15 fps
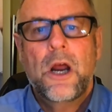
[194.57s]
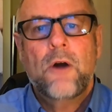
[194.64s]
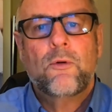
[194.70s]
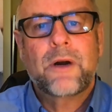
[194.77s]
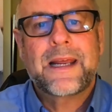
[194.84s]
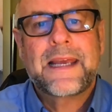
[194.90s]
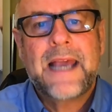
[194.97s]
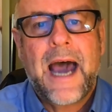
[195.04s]

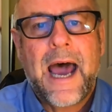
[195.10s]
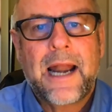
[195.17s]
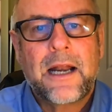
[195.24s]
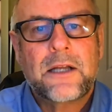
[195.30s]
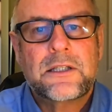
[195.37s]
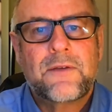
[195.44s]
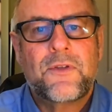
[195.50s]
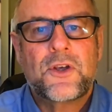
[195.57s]

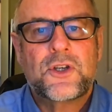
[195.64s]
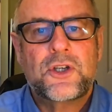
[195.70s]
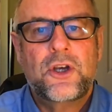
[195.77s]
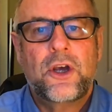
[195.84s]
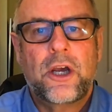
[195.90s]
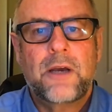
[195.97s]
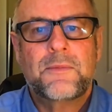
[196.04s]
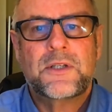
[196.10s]
Regardless of the
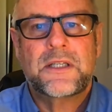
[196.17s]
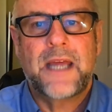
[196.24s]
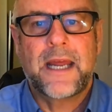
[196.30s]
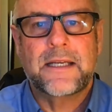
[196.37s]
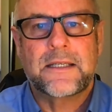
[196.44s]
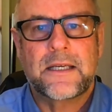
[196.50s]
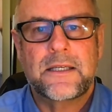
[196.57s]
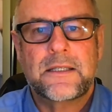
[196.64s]

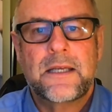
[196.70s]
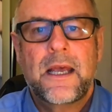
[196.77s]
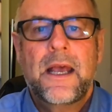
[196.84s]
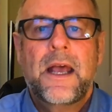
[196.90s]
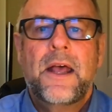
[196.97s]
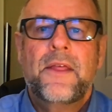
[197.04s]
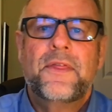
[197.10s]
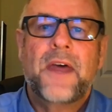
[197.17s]
circumstances,
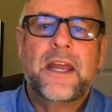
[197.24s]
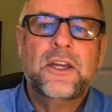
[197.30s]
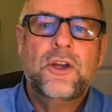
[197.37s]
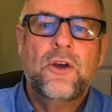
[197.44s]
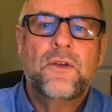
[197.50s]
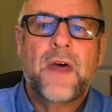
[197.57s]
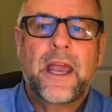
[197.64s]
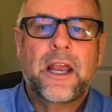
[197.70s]
they
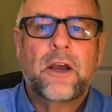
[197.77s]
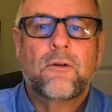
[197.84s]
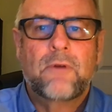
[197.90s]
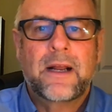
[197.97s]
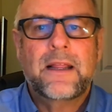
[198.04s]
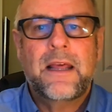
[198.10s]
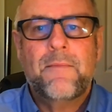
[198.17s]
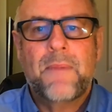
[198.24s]
knew they could
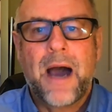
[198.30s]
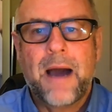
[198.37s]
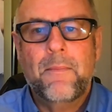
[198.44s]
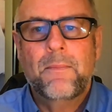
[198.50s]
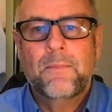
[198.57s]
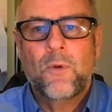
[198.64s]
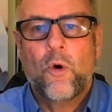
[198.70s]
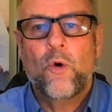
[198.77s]
ring their
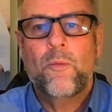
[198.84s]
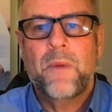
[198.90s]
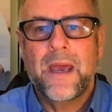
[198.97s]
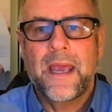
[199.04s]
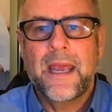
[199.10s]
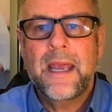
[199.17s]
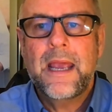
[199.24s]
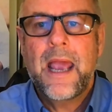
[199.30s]
mum or
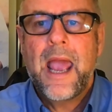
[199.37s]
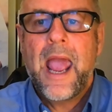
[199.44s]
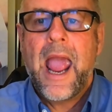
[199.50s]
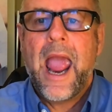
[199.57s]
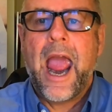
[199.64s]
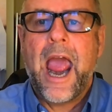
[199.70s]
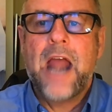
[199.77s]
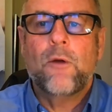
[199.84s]
me
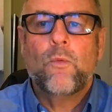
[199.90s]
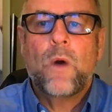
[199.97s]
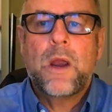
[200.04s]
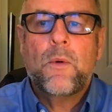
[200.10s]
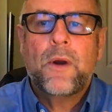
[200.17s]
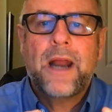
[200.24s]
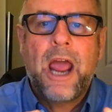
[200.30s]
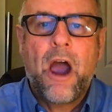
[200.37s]
and we
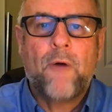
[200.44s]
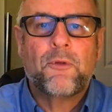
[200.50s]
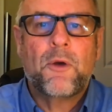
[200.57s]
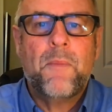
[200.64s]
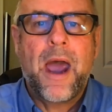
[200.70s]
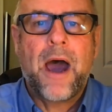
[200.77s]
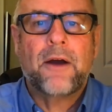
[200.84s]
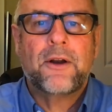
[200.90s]
would help
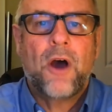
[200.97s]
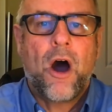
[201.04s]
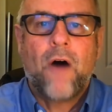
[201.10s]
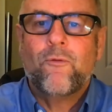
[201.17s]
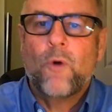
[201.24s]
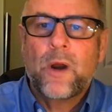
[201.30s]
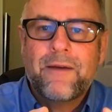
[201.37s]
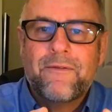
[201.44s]
them out
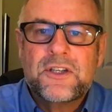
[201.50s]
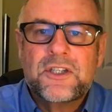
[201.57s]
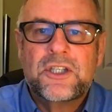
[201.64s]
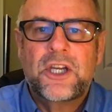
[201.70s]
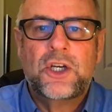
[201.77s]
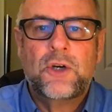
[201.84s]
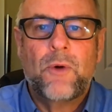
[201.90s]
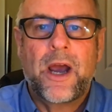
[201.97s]
of whatever
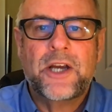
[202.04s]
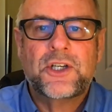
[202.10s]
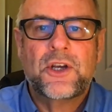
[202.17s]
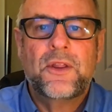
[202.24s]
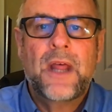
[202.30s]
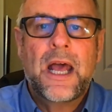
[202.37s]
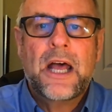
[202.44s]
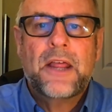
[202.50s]

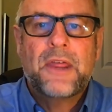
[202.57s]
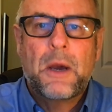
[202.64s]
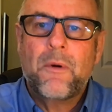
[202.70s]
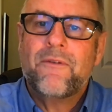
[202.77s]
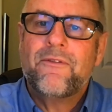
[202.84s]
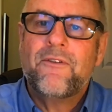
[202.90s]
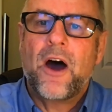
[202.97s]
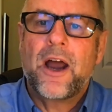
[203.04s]
situation they
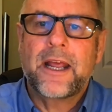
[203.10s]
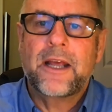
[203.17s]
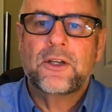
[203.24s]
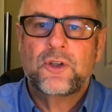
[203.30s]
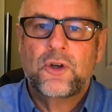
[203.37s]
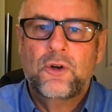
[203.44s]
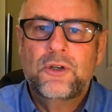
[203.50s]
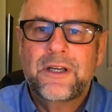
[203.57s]
were finding it
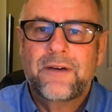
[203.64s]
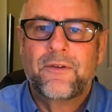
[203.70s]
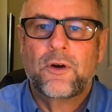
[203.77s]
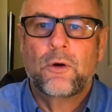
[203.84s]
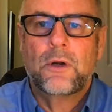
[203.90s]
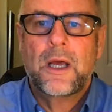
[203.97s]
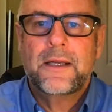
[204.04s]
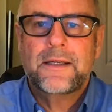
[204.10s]
too
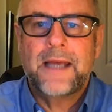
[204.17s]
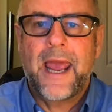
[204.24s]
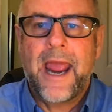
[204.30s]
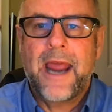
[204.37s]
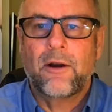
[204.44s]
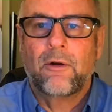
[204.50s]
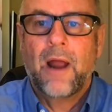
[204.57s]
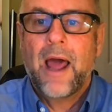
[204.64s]
difficult to
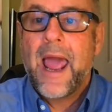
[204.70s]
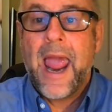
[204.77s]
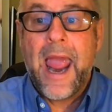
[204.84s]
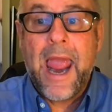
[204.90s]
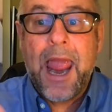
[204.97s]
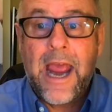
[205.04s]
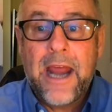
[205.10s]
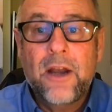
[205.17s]
handle.
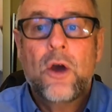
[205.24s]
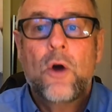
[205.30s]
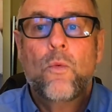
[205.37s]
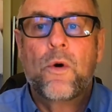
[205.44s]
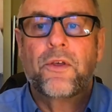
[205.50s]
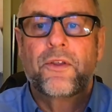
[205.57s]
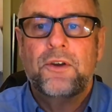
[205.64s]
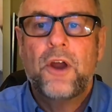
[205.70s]
And
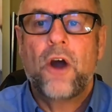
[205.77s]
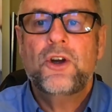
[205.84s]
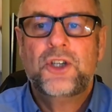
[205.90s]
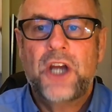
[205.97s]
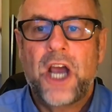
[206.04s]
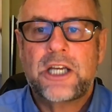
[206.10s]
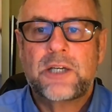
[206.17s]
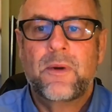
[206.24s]
with no
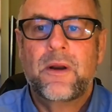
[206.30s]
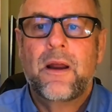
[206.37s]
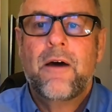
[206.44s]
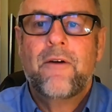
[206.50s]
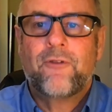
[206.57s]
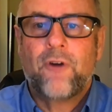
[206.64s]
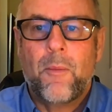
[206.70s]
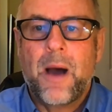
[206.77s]
judgment
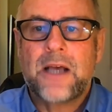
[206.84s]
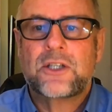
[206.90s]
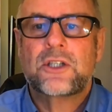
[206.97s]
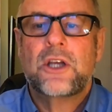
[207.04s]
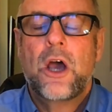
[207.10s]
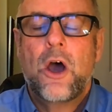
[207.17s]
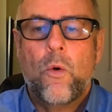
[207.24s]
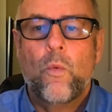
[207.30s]
from
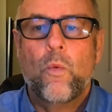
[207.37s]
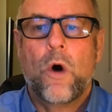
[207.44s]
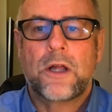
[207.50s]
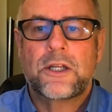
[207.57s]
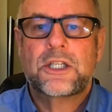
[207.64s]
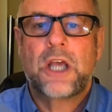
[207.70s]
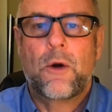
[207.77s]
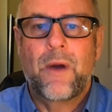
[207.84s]
us
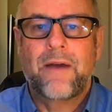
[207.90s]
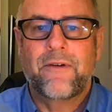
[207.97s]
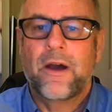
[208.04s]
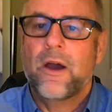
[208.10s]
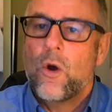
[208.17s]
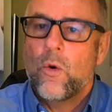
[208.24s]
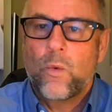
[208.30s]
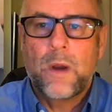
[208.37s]

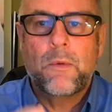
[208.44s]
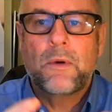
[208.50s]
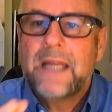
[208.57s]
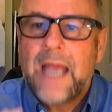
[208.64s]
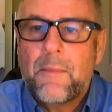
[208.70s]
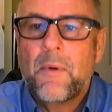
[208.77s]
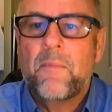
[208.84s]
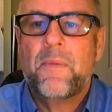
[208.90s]
whatsoever. We would
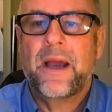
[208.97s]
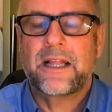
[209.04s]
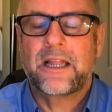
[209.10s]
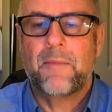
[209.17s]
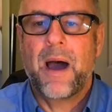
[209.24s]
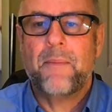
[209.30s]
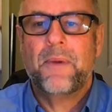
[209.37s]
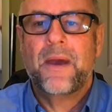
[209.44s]
come and pick
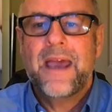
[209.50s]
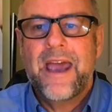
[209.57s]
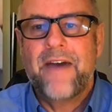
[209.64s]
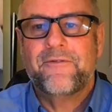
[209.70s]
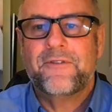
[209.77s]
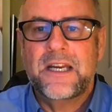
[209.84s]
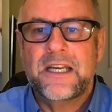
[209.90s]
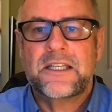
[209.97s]
them up
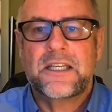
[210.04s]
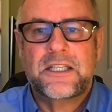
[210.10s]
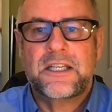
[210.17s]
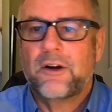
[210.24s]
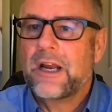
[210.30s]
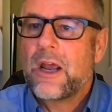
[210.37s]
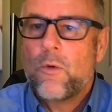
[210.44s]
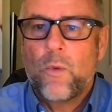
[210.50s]
if
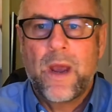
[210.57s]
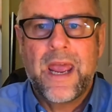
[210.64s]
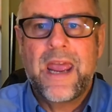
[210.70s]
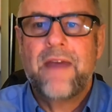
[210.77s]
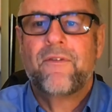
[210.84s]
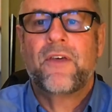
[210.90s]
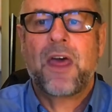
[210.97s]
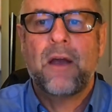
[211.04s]
necessary,
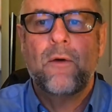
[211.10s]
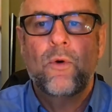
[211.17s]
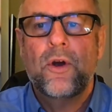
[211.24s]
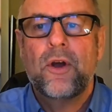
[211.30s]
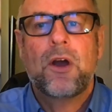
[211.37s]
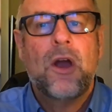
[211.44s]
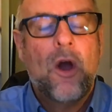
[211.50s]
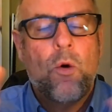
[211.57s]
wherever they
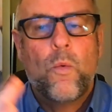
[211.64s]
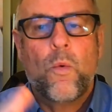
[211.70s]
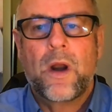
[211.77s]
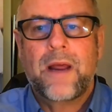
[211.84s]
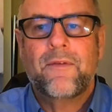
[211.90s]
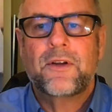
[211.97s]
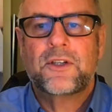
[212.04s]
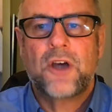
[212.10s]
were,
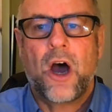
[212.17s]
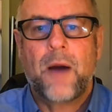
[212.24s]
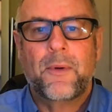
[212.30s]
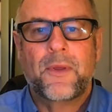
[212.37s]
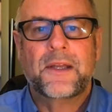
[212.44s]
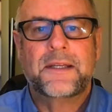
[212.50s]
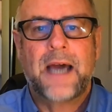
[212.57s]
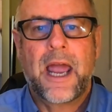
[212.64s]
whatever time
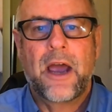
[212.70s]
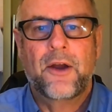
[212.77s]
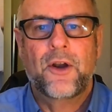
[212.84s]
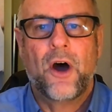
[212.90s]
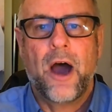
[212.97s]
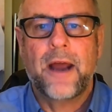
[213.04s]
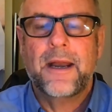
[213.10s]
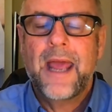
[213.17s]
of the day or
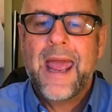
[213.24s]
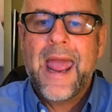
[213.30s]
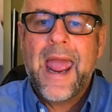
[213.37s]
night.